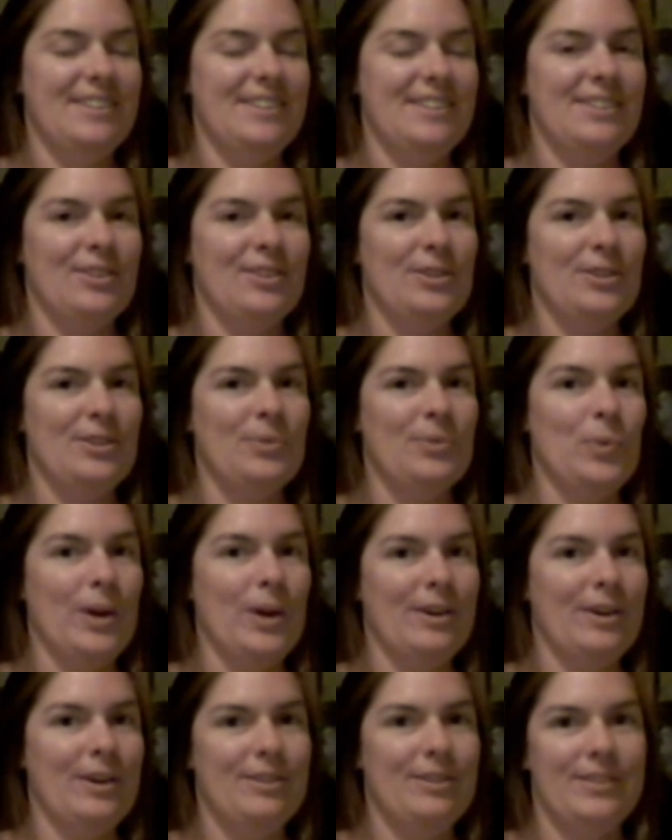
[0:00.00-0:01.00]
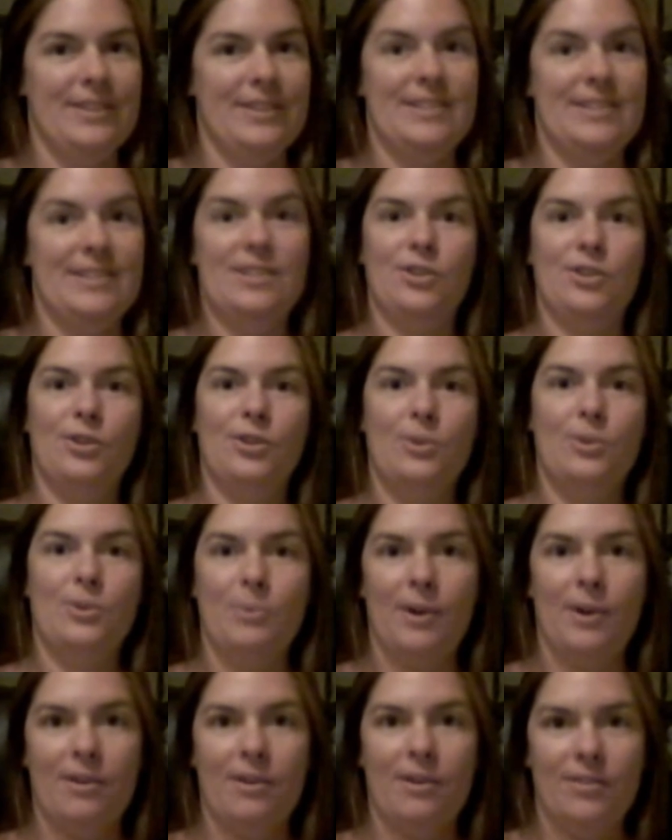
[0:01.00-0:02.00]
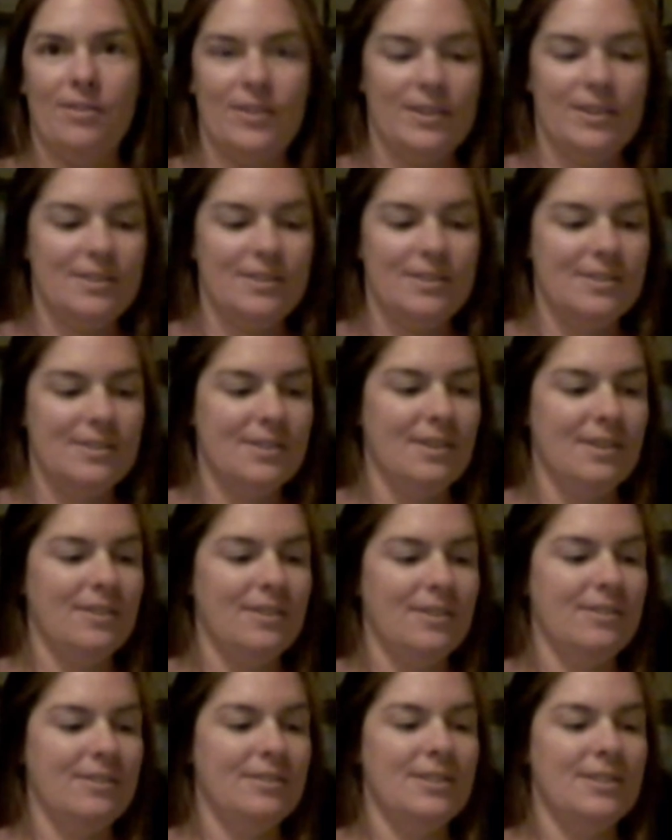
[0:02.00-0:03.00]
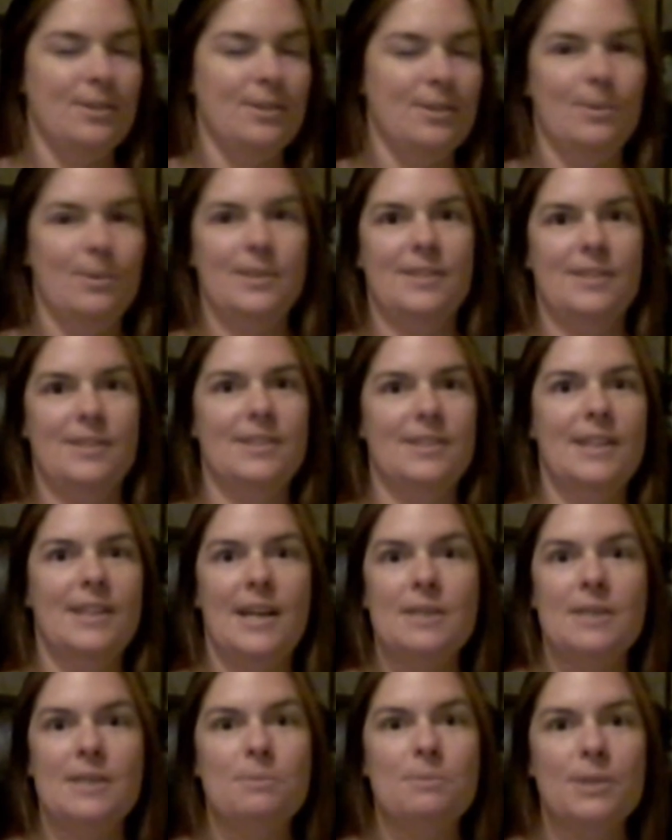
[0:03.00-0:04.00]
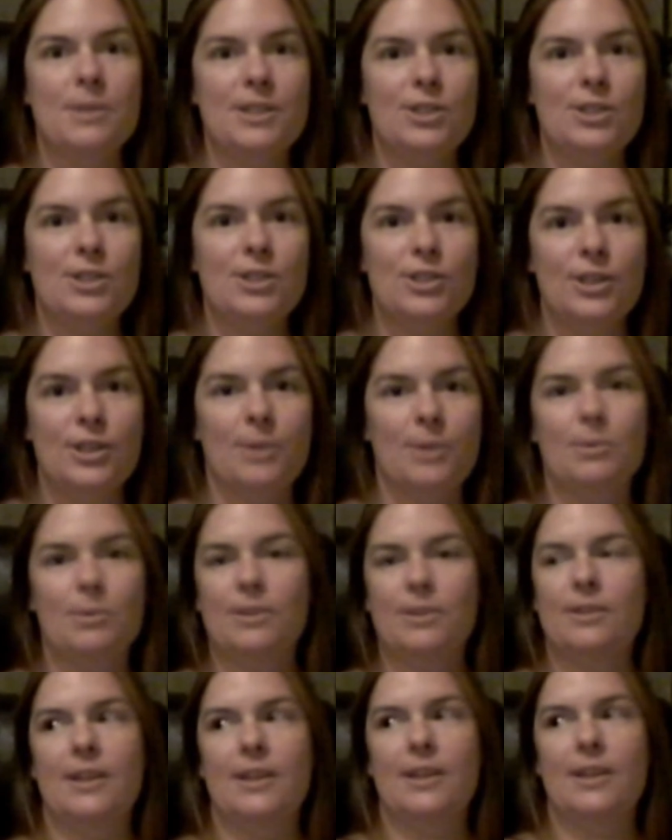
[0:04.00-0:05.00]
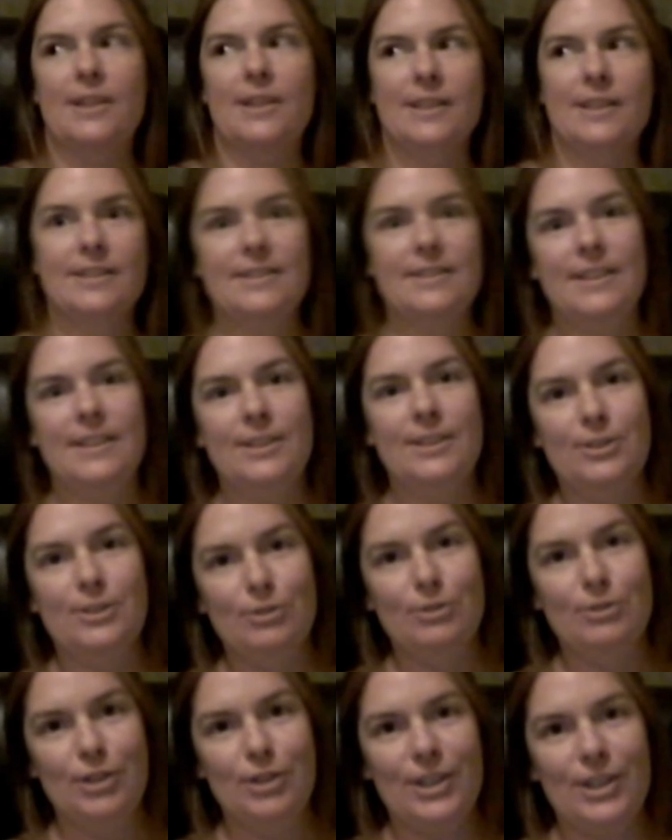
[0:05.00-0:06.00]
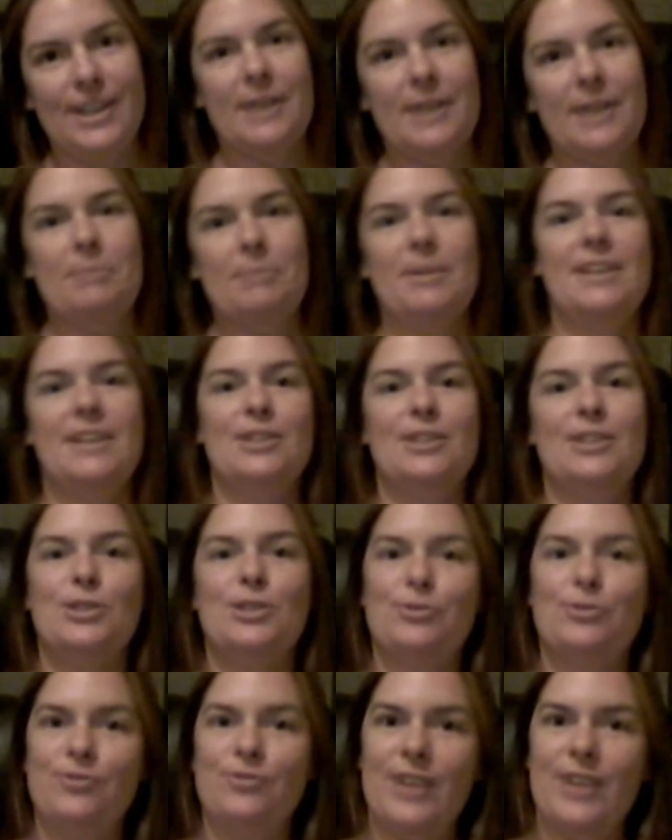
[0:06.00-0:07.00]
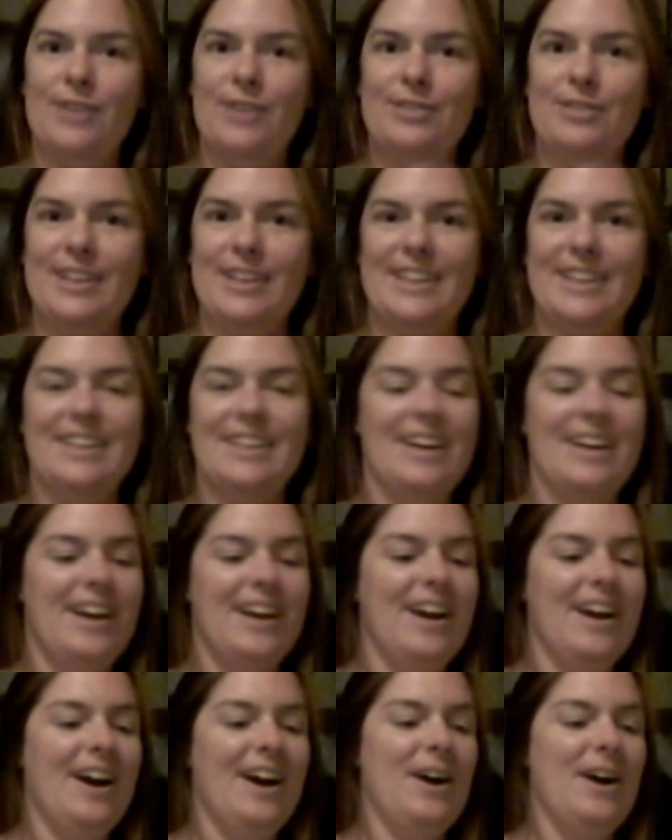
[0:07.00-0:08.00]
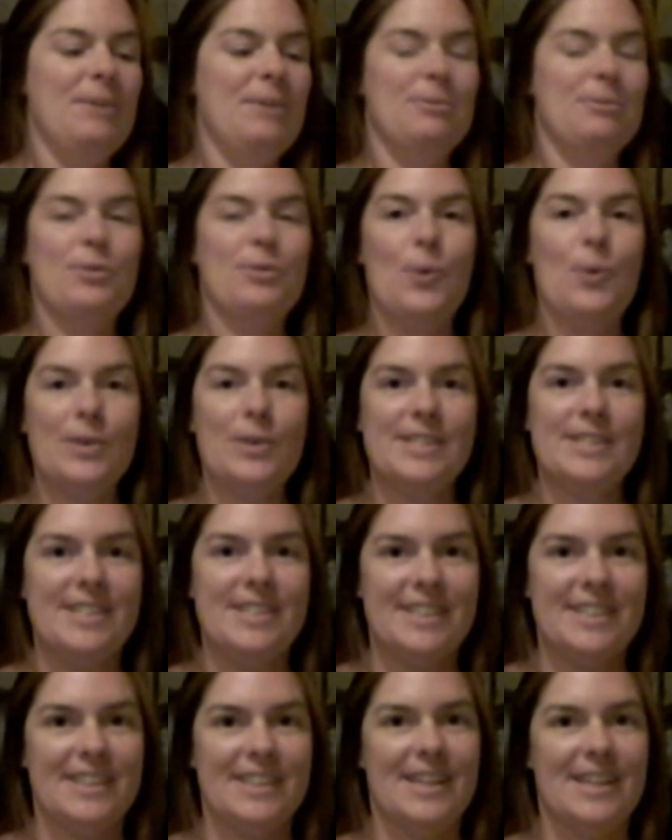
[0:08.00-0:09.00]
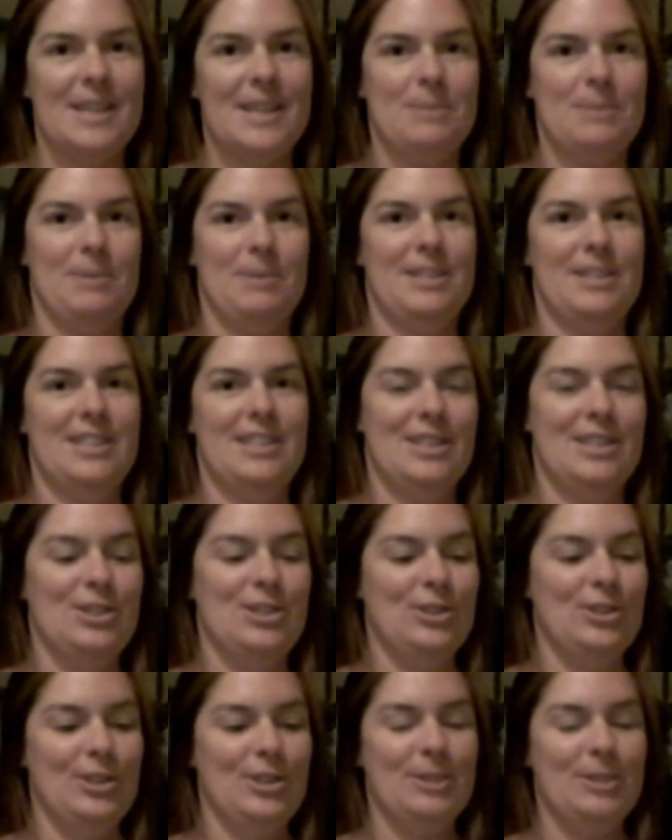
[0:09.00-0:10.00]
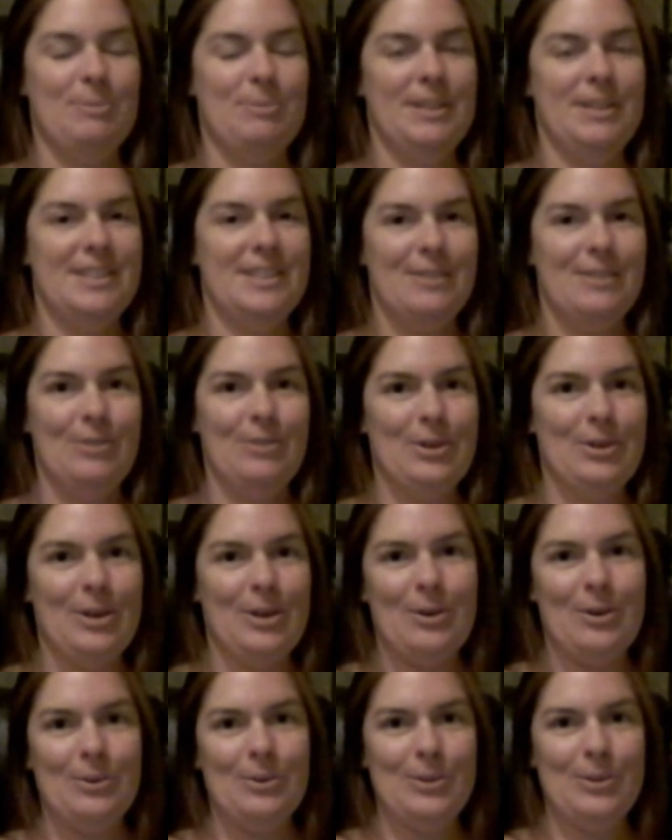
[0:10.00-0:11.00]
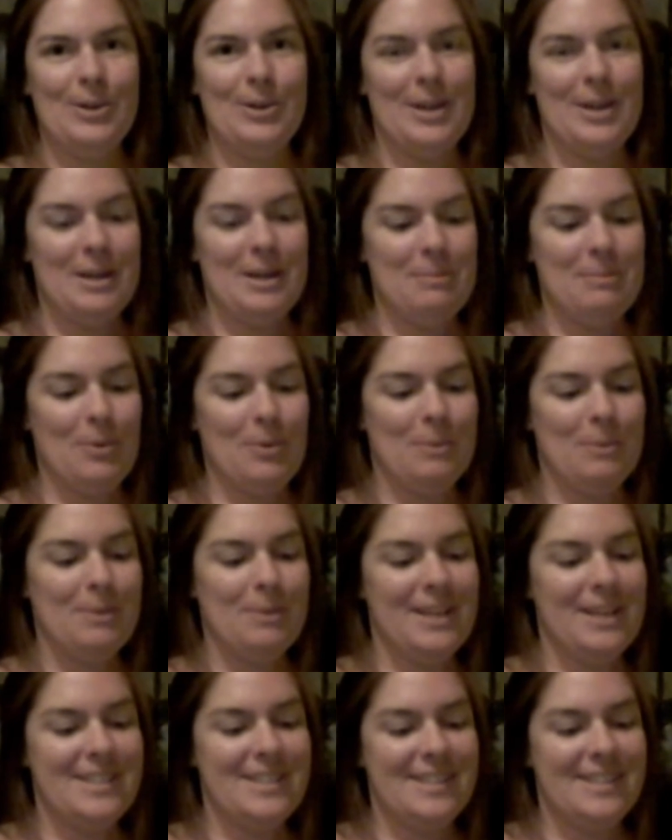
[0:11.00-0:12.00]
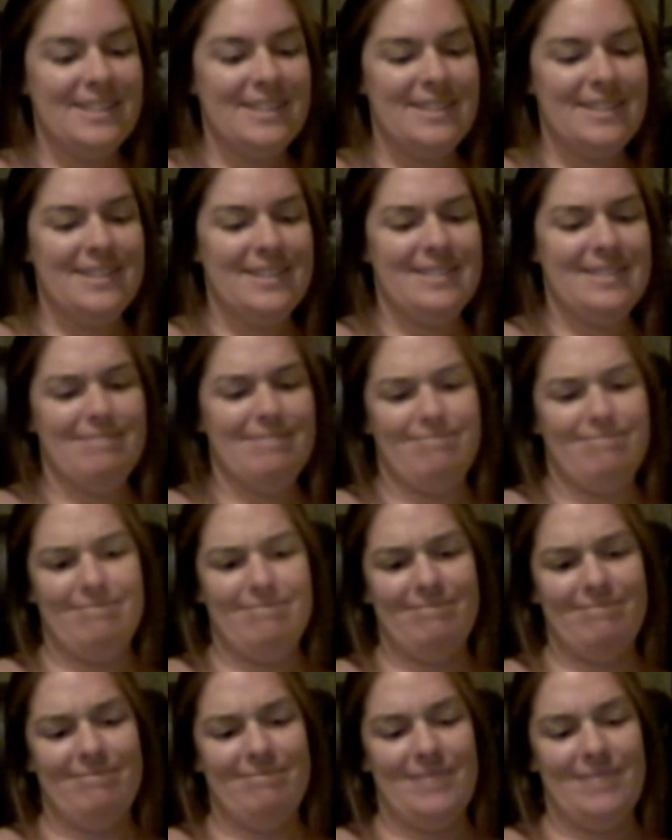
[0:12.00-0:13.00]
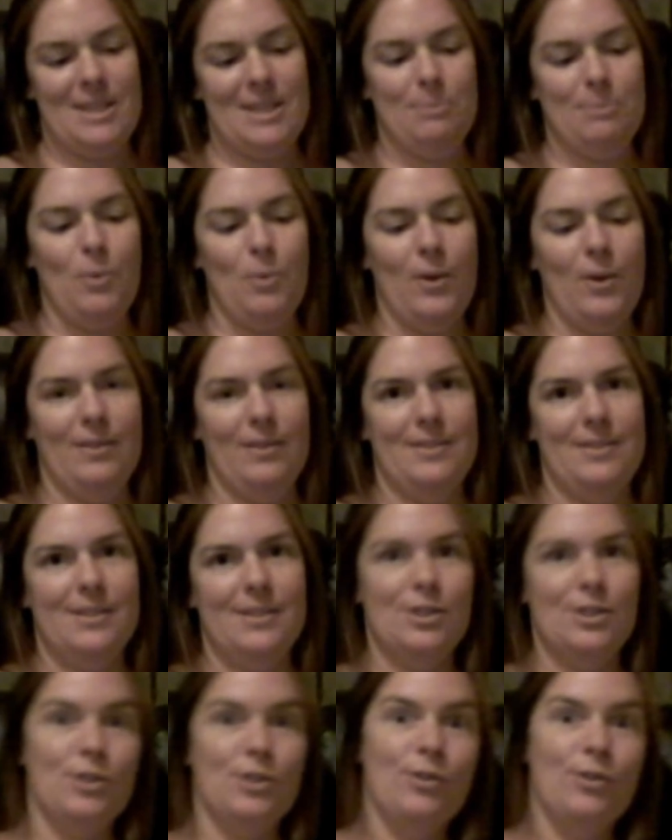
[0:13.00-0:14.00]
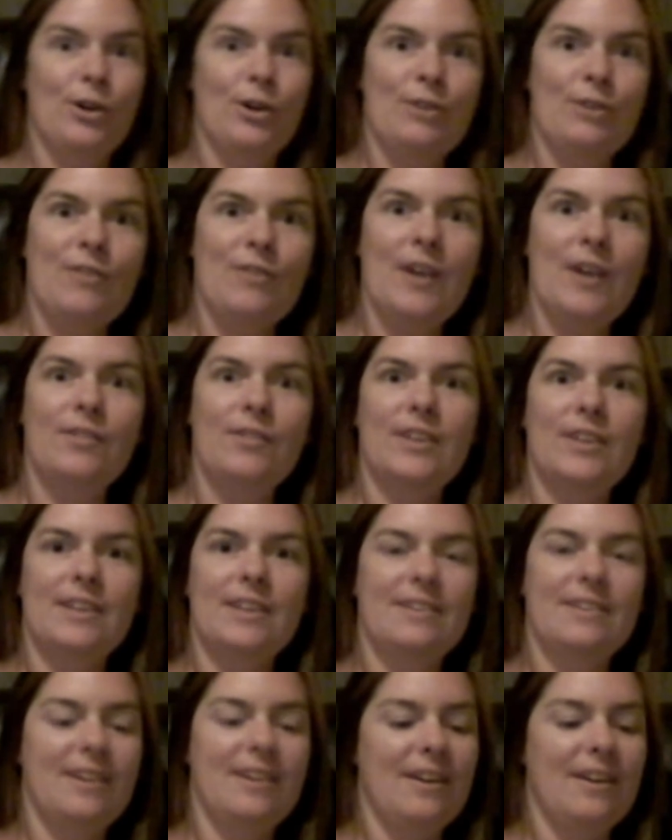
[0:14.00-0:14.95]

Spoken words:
you're unaware of it until you're aware of it. So it's always in the last place you look. Well, you're not going to continue looking because you found it. Of course, it's in the last place that you looked, because if you go to look any more places, that's pointless because you've already found it.